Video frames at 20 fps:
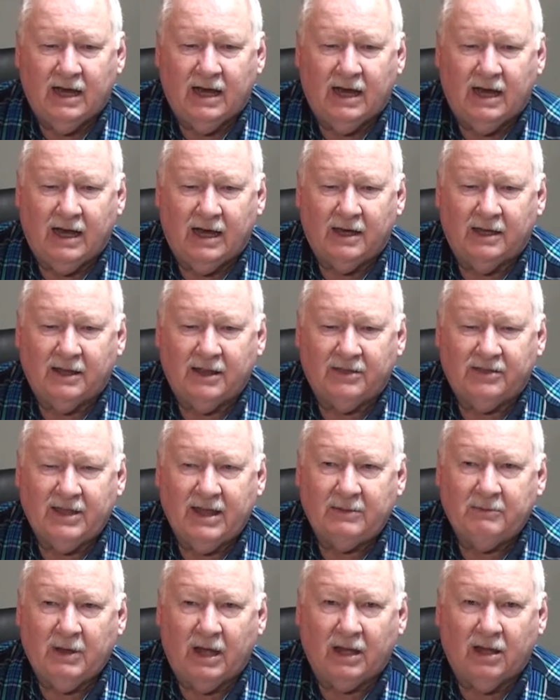uh, I
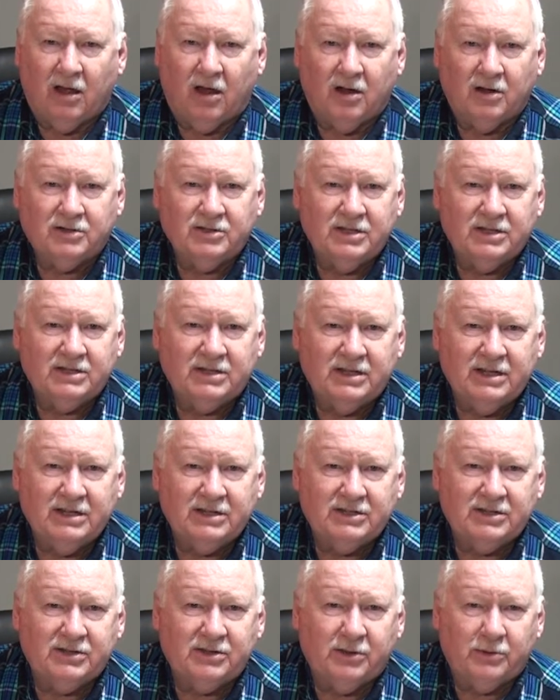think my largest
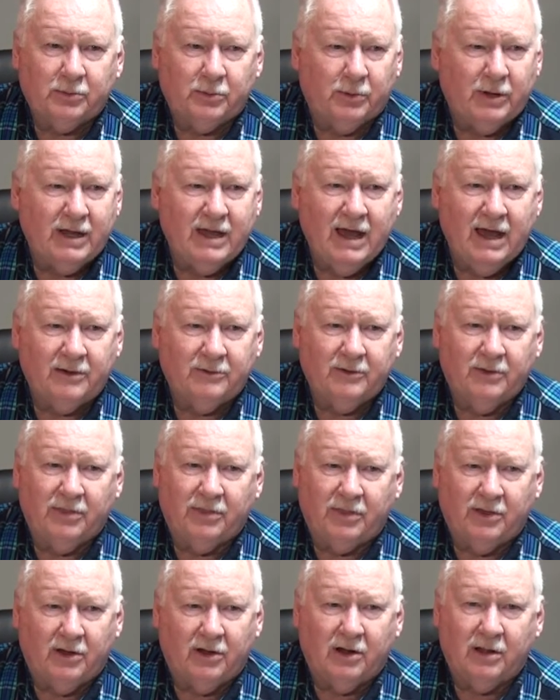is
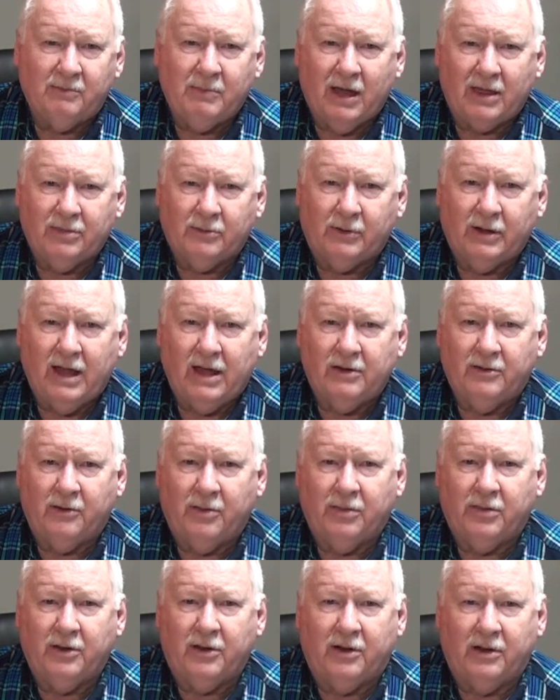330 by
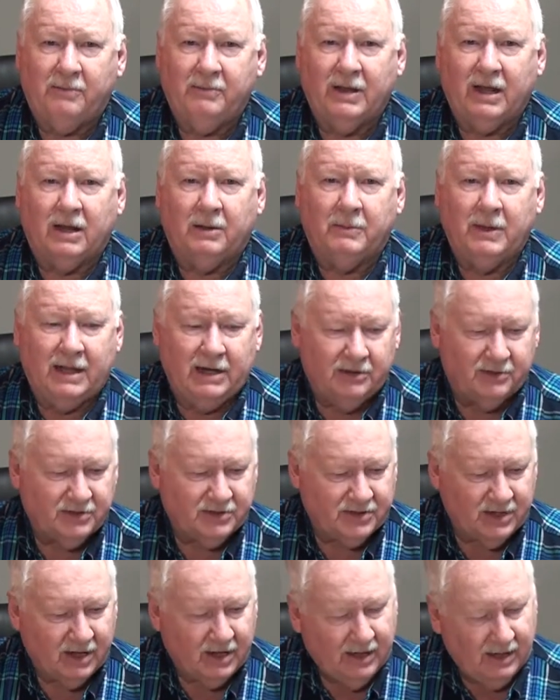330
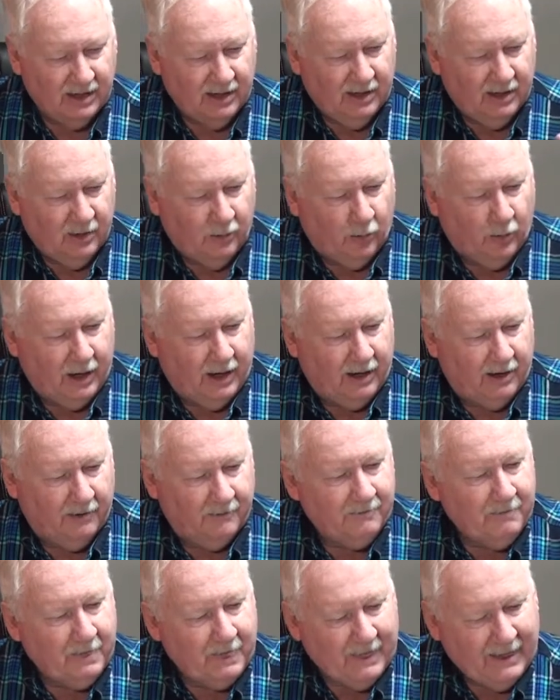millimeters, where
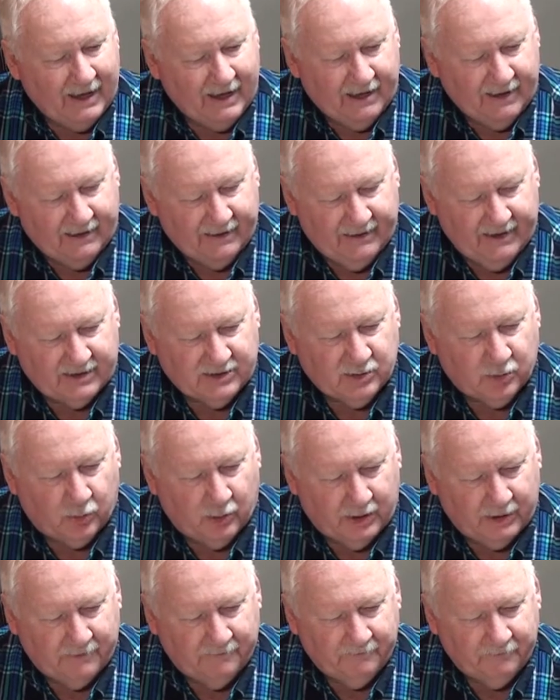this
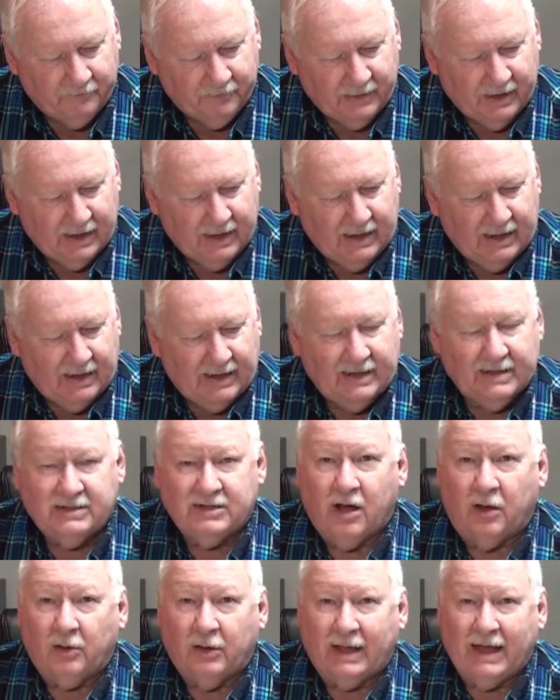one
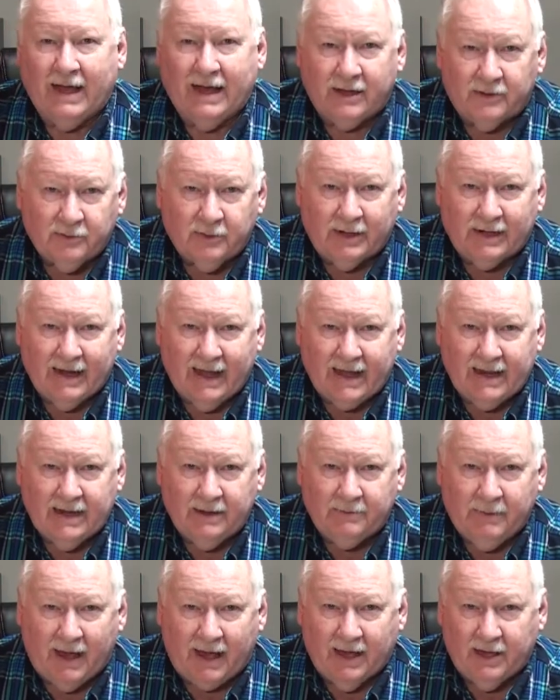is only
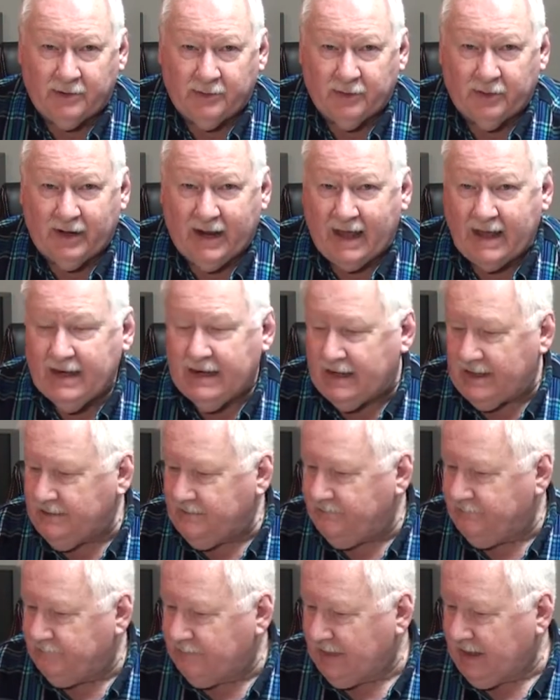180 by 180,
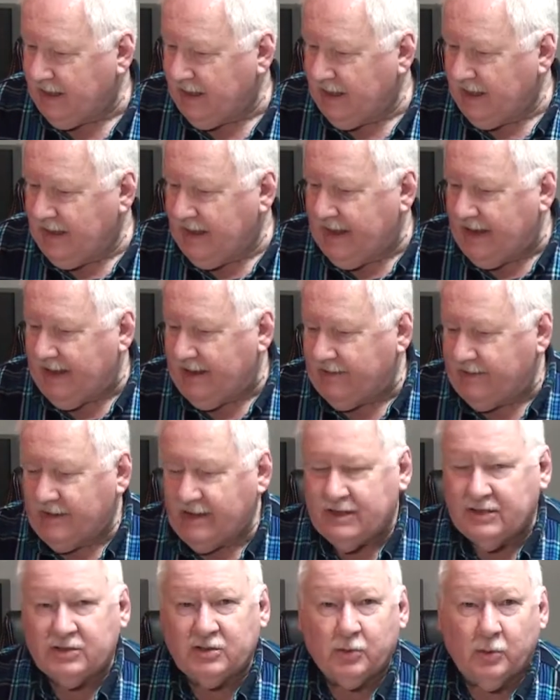and
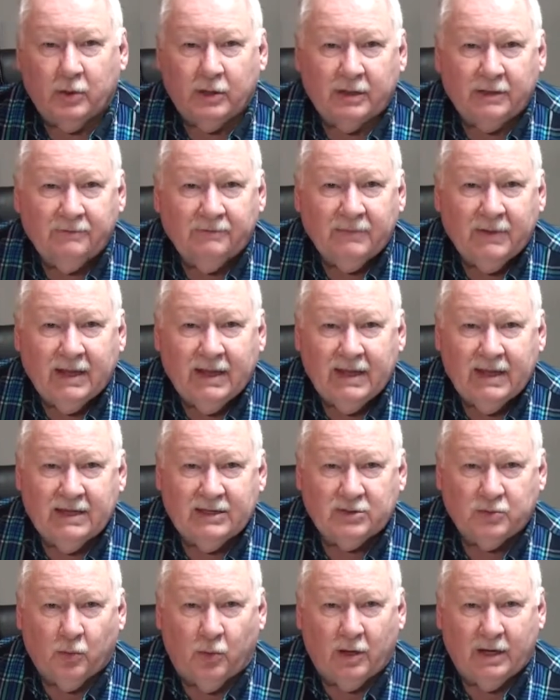this one
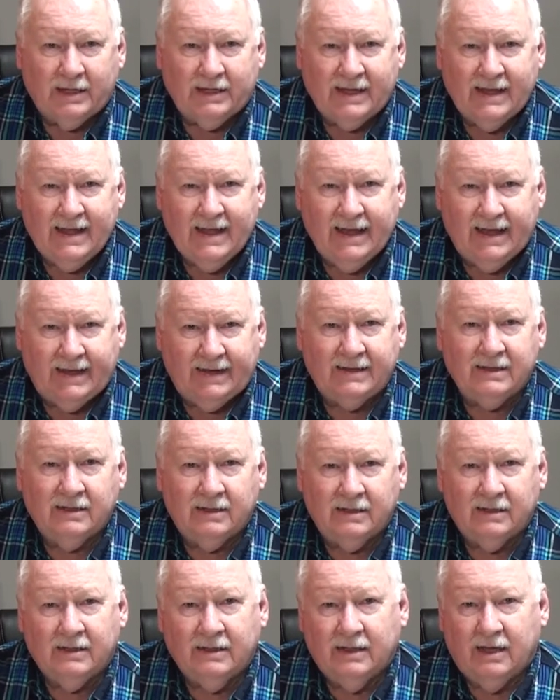is 110
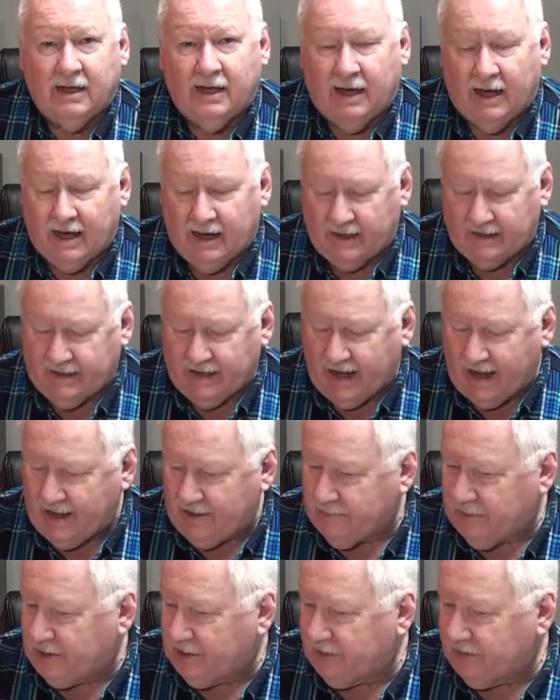uh,
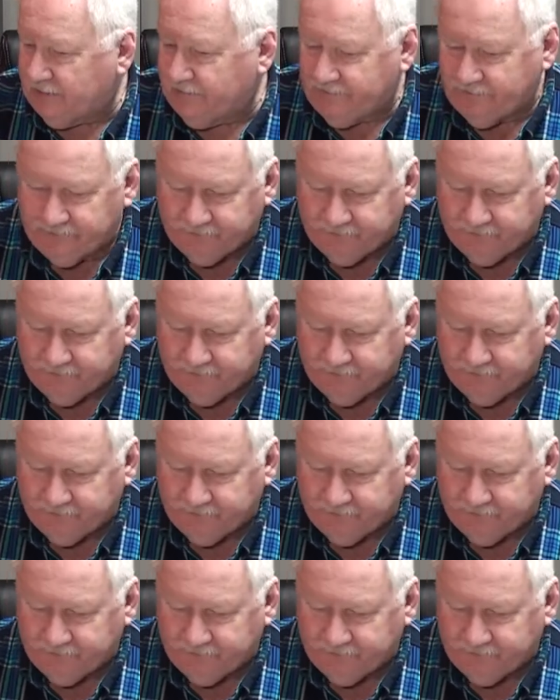diameter.